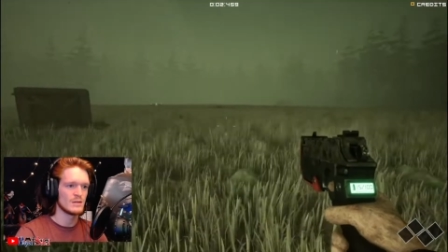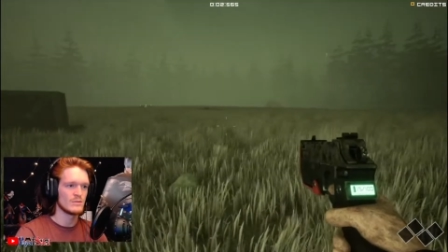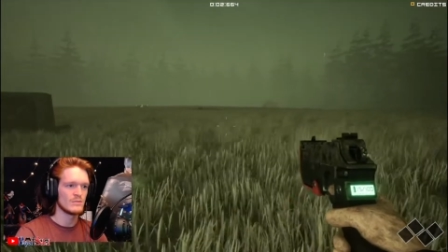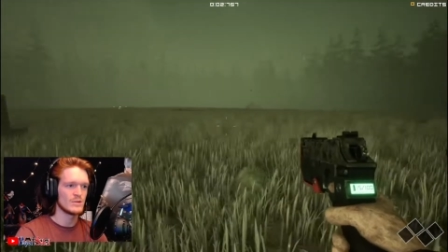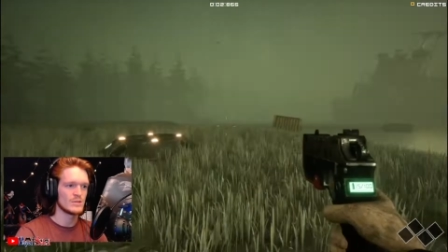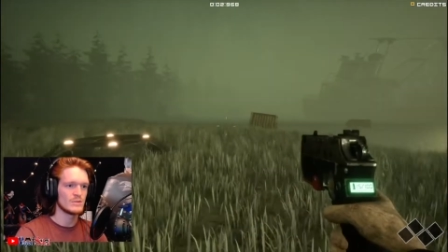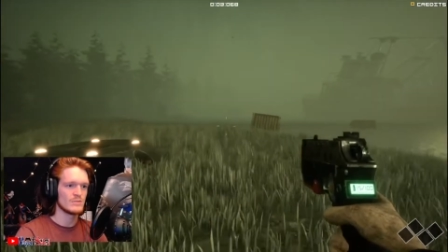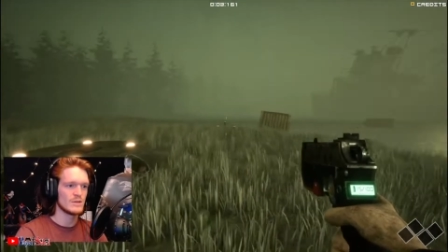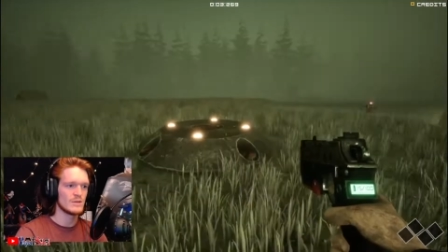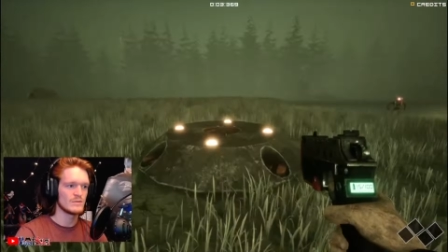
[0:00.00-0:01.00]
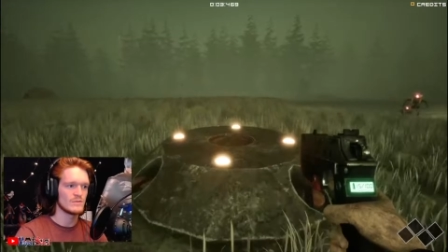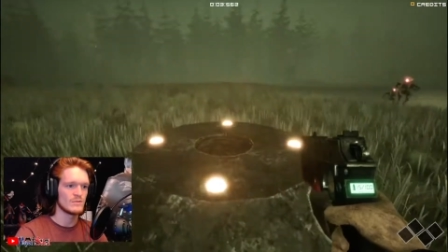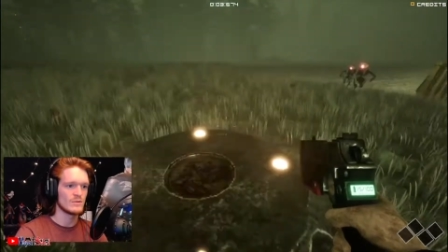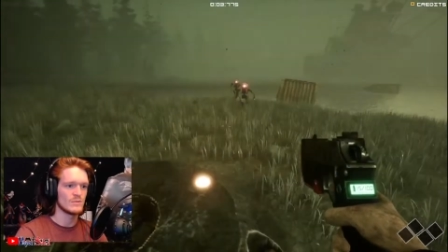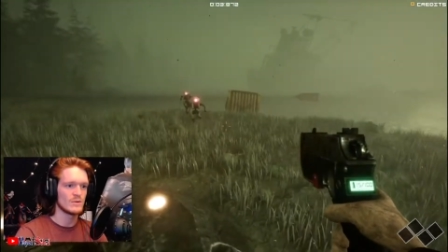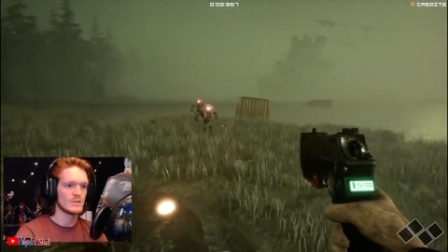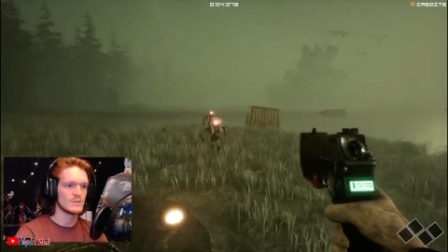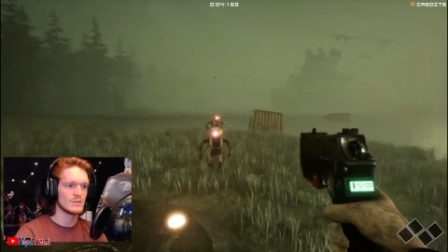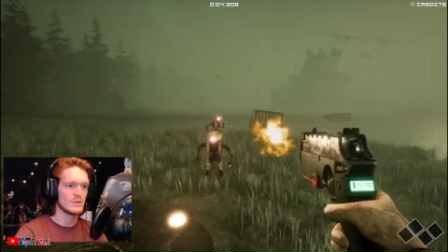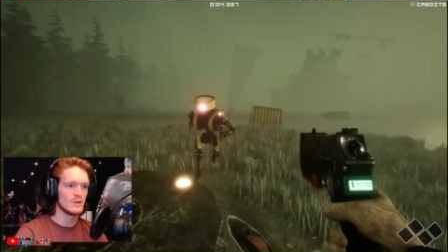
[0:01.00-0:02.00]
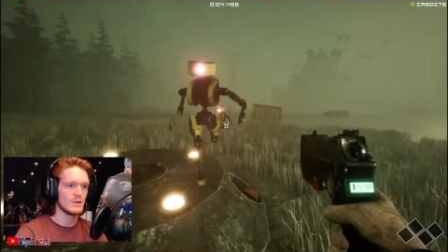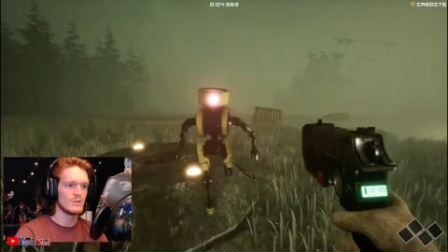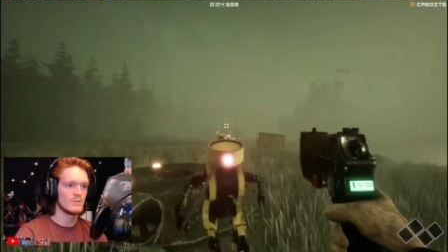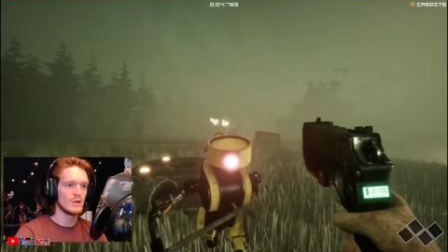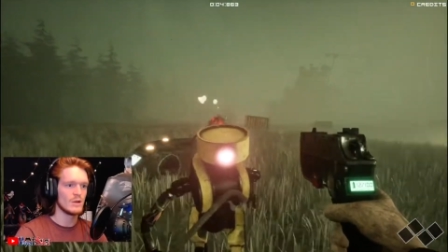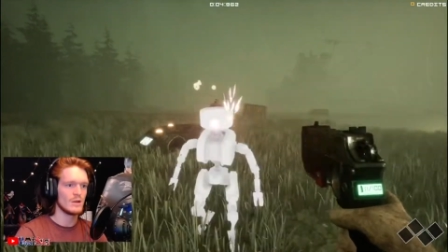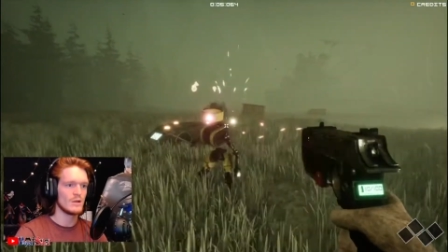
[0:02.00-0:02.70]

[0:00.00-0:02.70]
Where's the waves of robots? Oh, oh